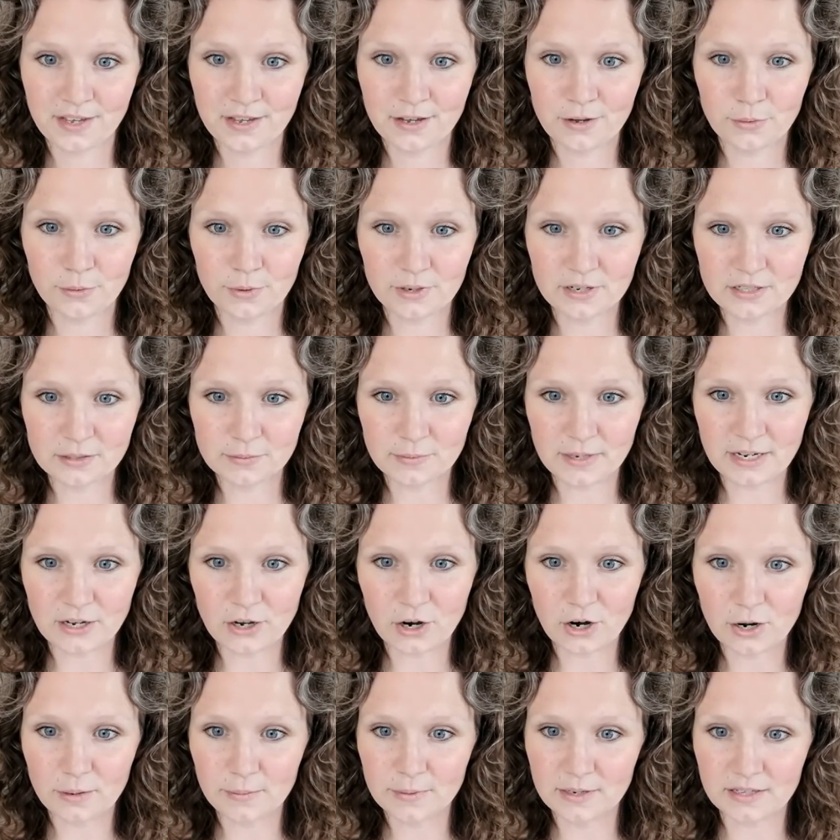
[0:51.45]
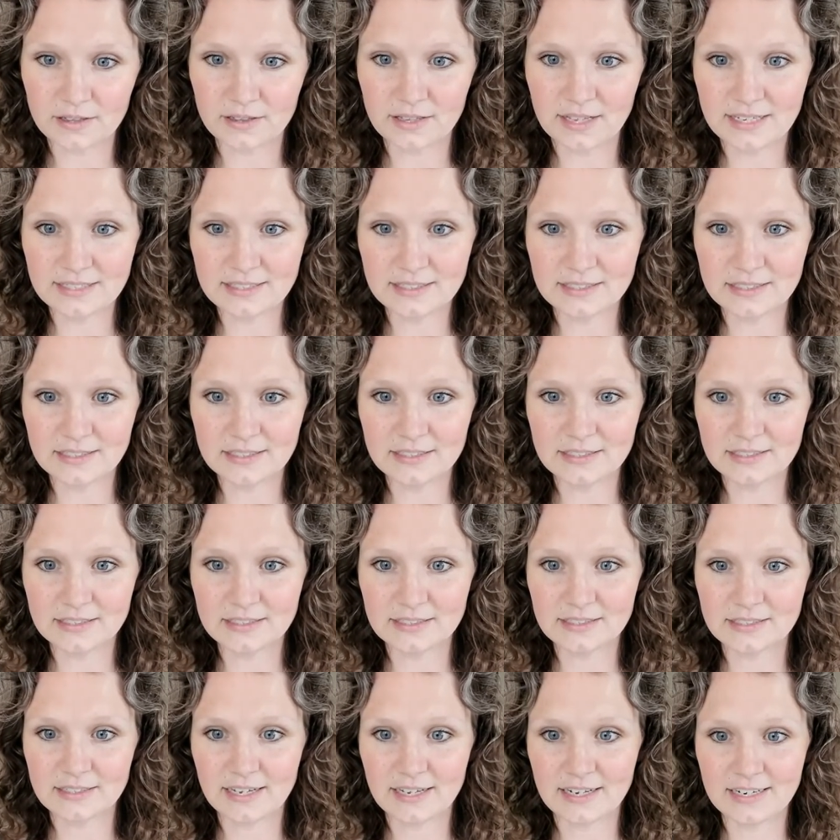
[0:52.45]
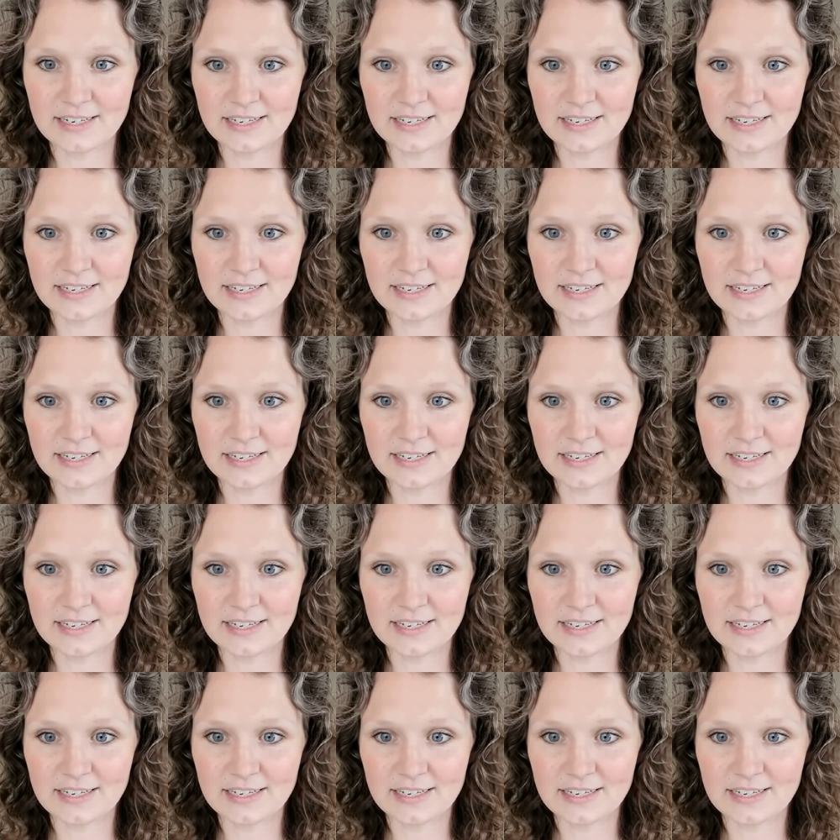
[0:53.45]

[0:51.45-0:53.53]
What is my karmic lessons and